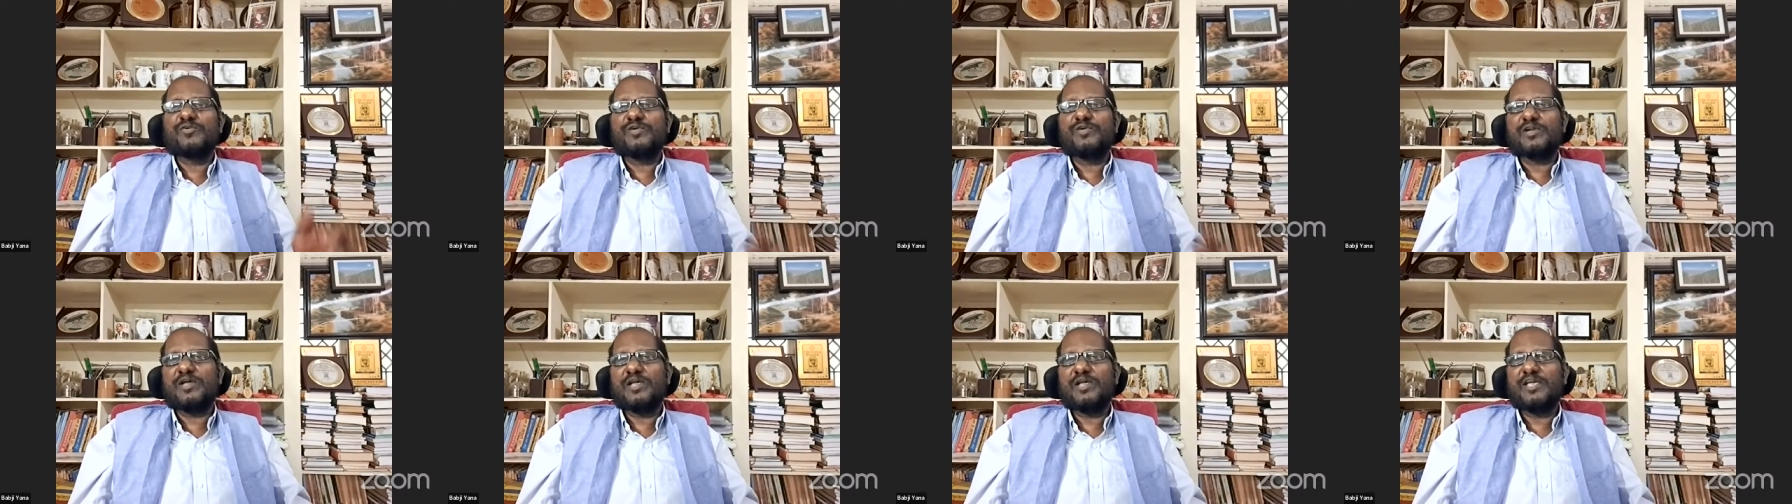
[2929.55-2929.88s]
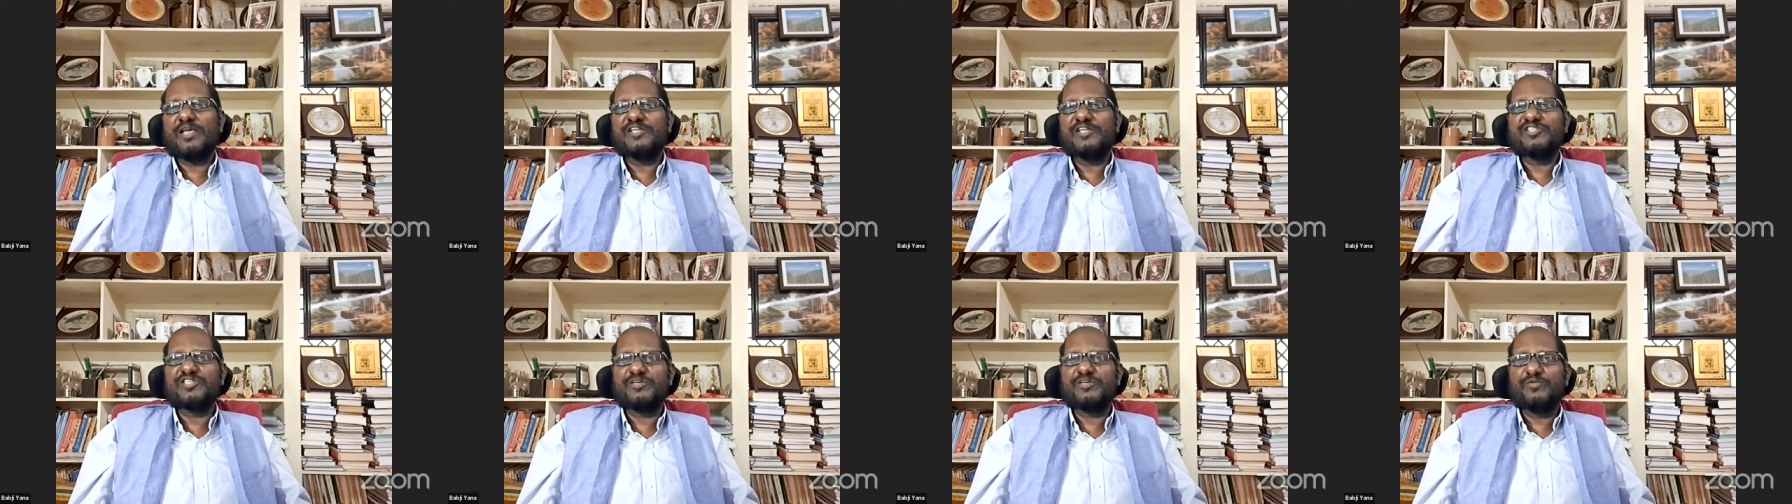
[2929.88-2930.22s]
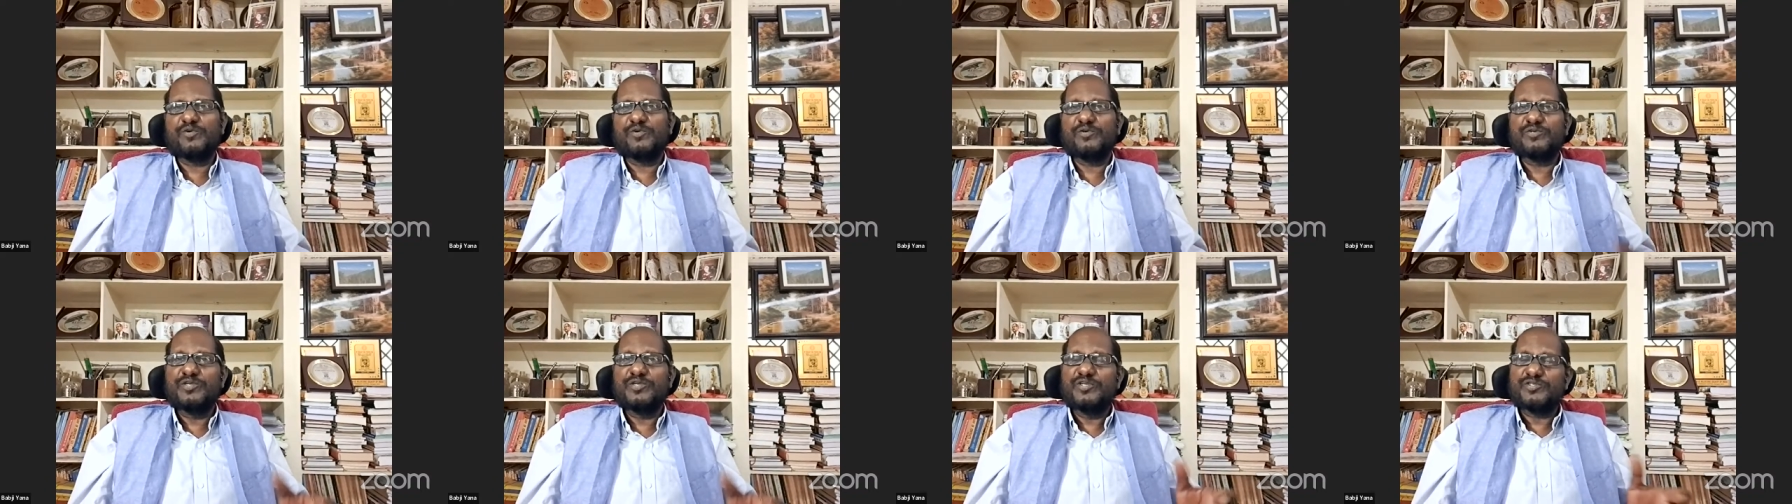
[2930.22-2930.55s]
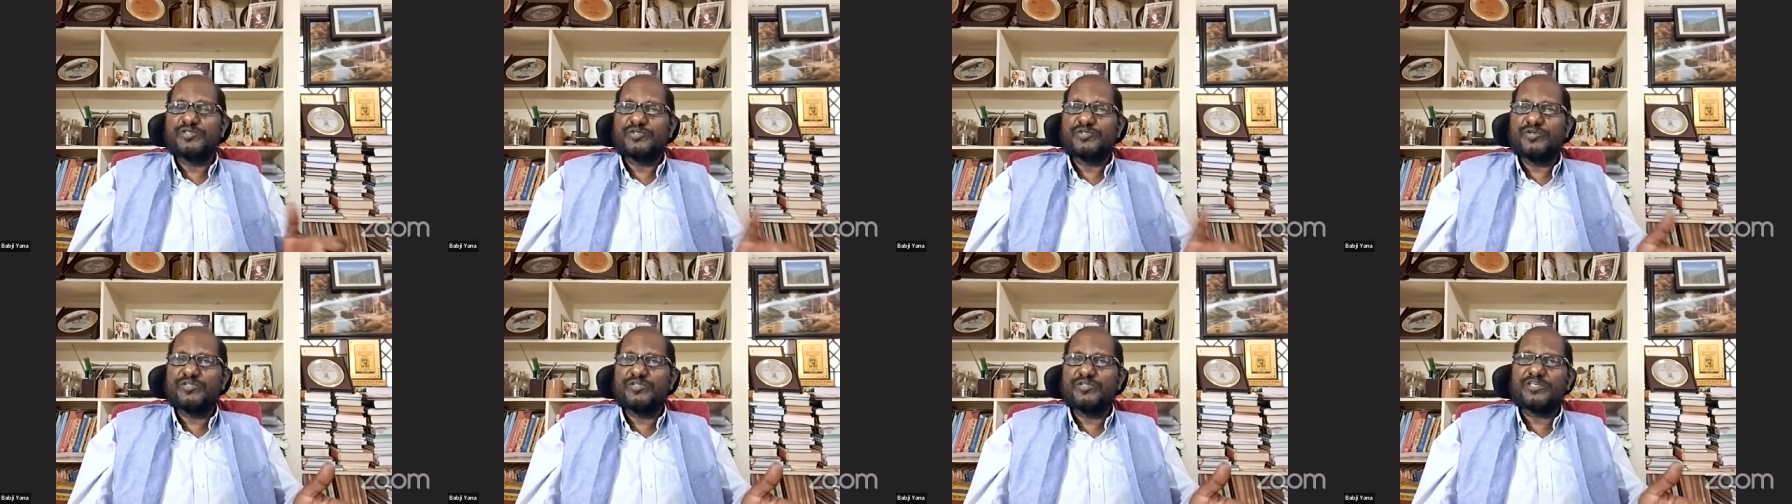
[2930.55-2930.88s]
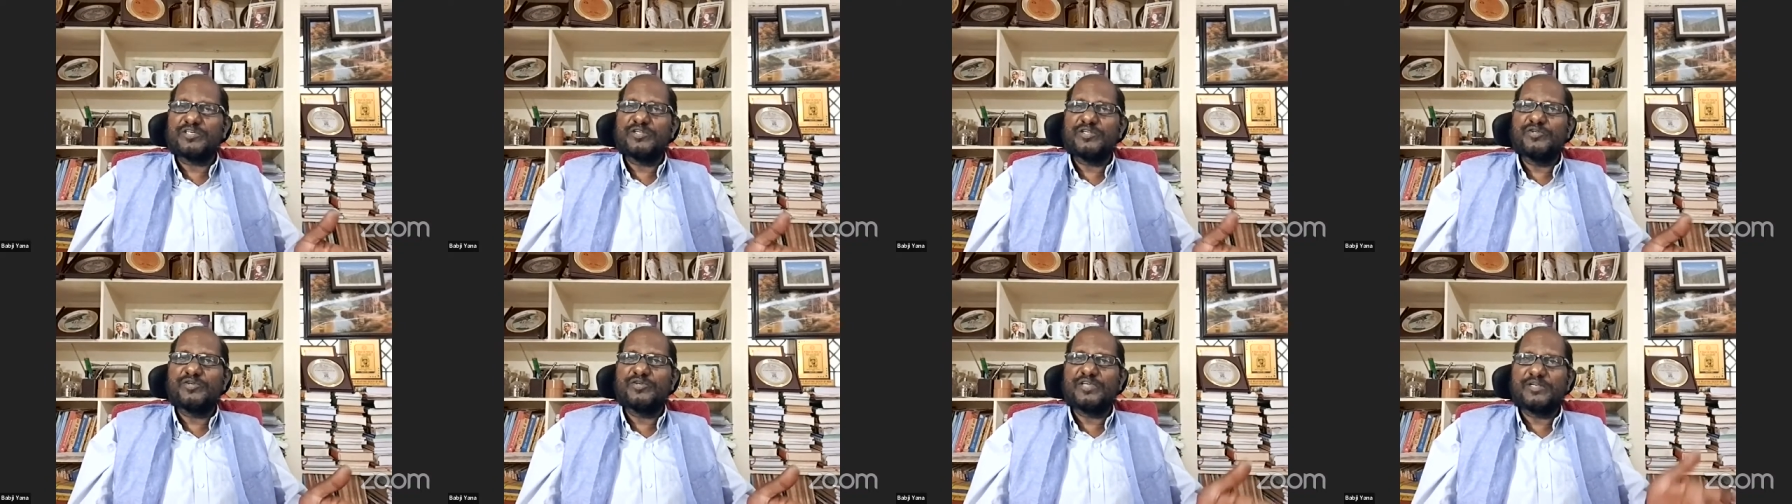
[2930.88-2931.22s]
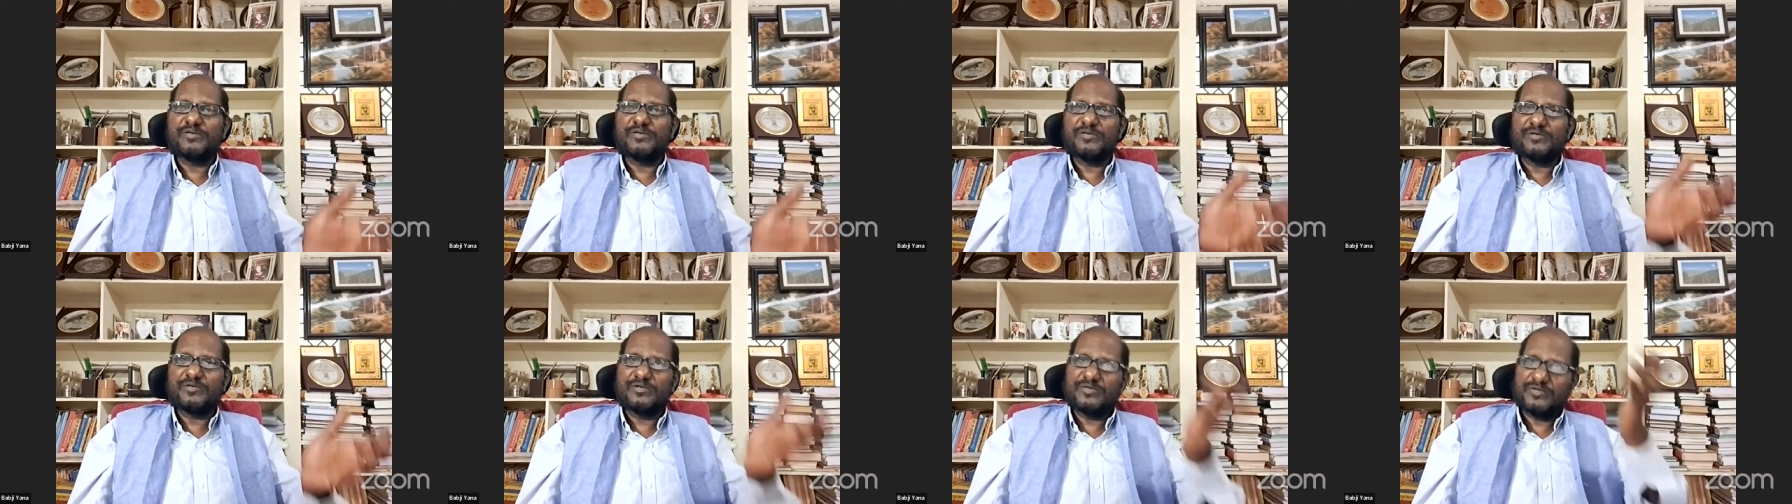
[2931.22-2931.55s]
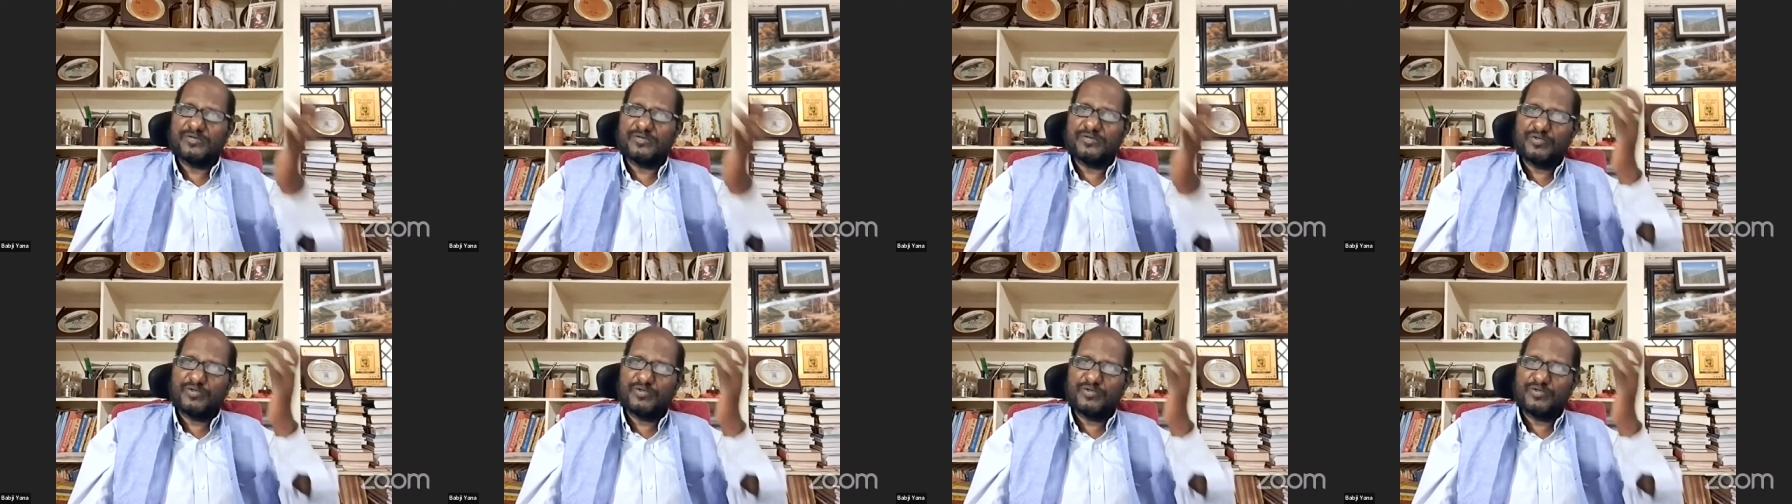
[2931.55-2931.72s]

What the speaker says: your NGO so that you can